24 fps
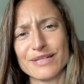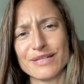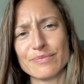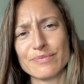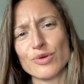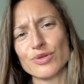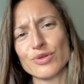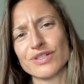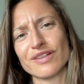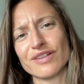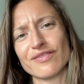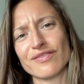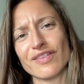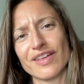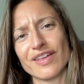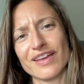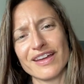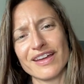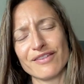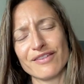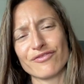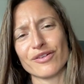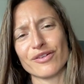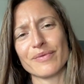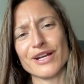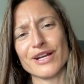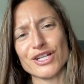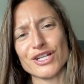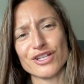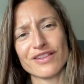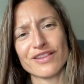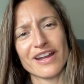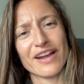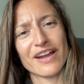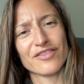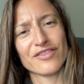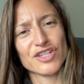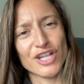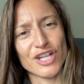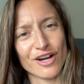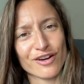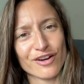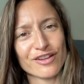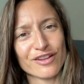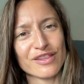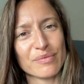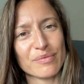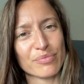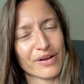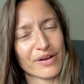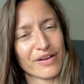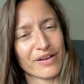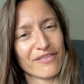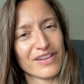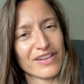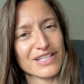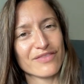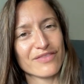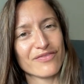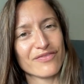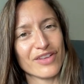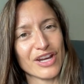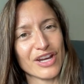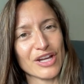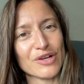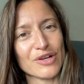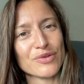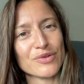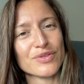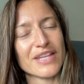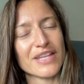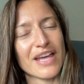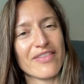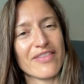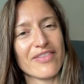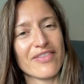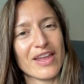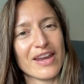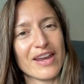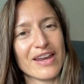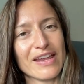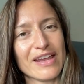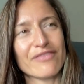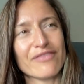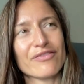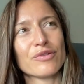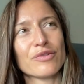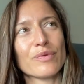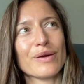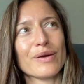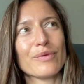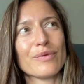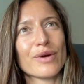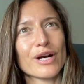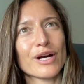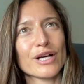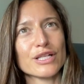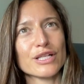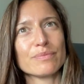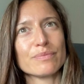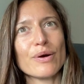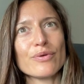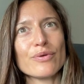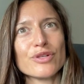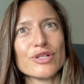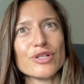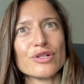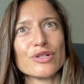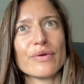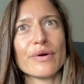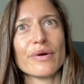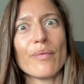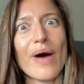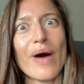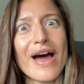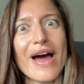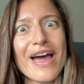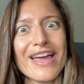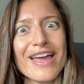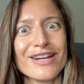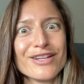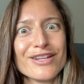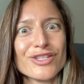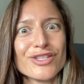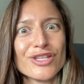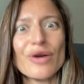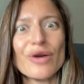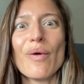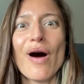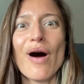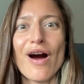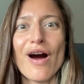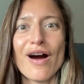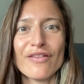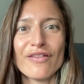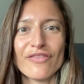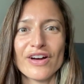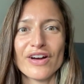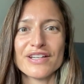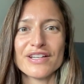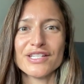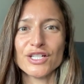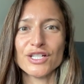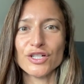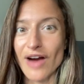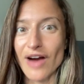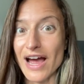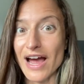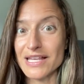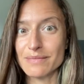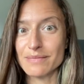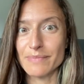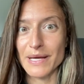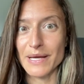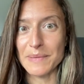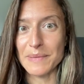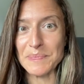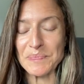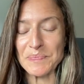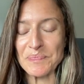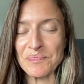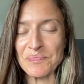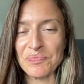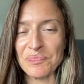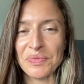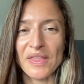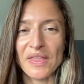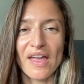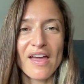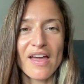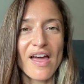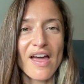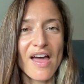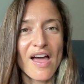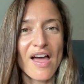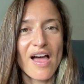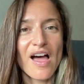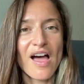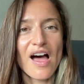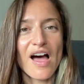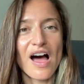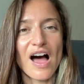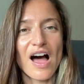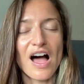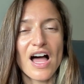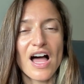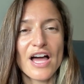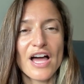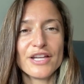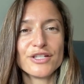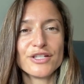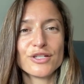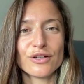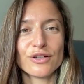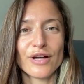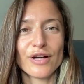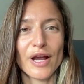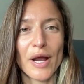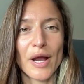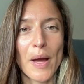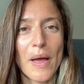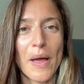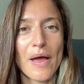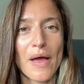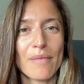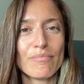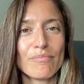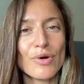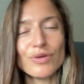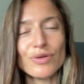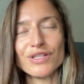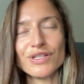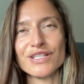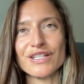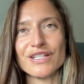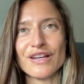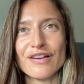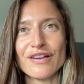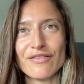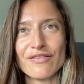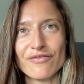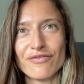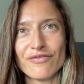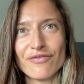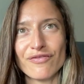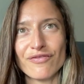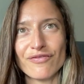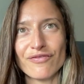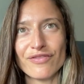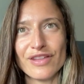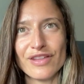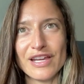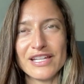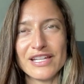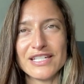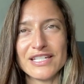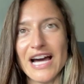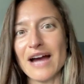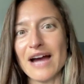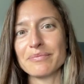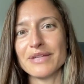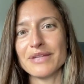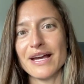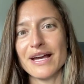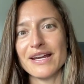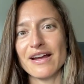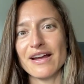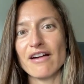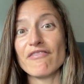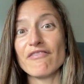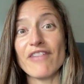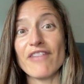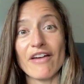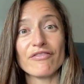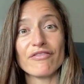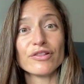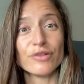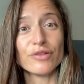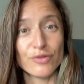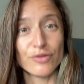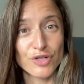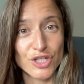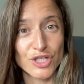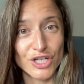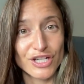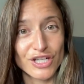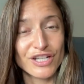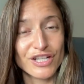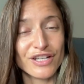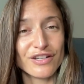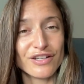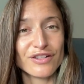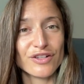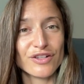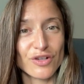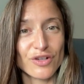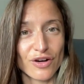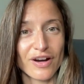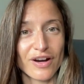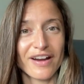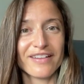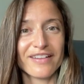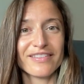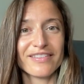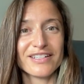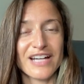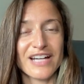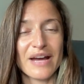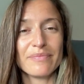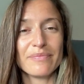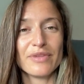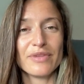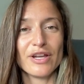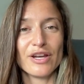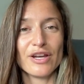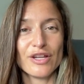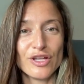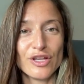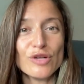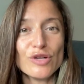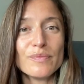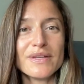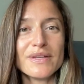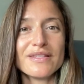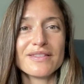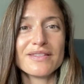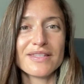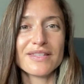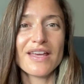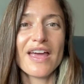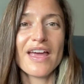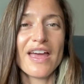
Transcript: most of the information that I've shared in the previous videos, and then even when we're exposed to it, why it is so hard for us to grasp it. During most of the timeline of evolution and during the time that humans,